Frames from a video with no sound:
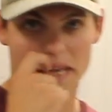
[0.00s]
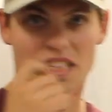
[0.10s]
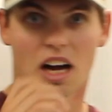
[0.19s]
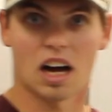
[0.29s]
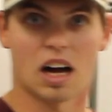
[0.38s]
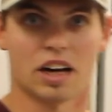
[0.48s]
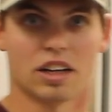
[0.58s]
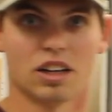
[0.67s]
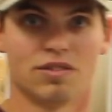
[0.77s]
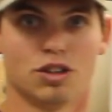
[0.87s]
a
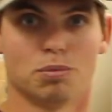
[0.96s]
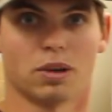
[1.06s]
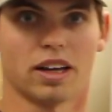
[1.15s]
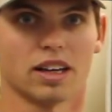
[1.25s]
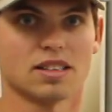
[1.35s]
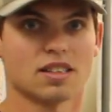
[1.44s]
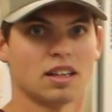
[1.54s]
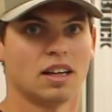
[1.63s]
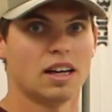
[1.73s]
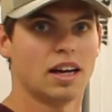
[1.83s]
ton of duplicates.
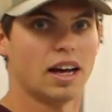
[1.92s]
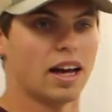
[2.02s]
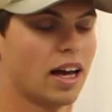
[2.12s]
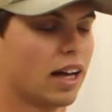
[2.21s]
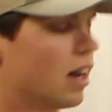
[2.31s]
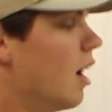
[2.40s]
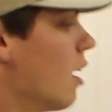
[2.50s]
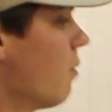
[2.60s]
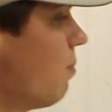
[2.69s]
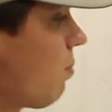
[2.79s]
And
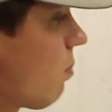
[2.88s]
I